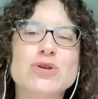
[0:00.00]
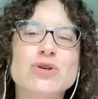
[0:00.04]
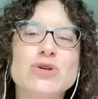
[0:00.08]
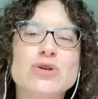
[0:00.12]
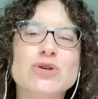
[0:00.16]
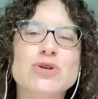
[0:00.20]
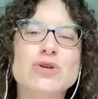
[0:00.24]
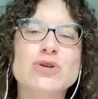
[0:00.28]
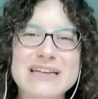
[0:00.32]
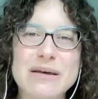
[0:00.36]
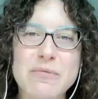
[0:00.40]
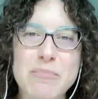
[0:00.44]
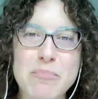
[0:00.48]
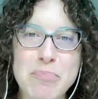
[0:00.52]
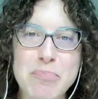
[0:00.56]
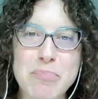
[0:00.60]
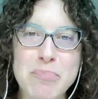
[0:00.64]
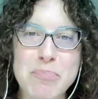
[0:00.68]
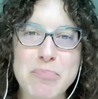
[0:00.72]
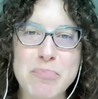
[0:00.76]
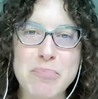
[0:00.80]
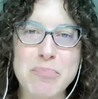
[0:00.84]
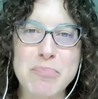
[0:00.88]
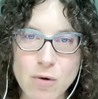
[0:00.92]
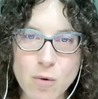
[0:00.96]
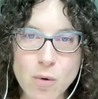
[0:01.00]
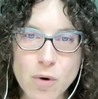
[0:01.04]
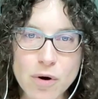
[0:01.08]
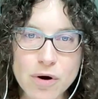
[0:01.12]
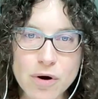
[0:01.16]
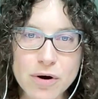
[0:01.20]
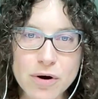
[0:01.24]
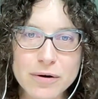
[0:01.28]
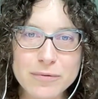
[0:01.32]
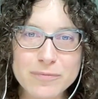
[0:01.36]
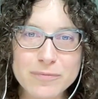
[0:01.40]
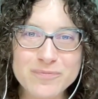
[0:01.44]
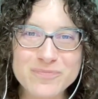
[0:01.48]
you
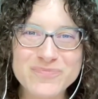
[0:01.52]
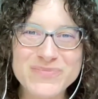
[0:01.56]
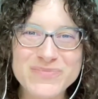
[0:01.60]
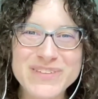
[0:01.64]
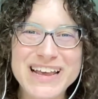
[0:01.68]
disempower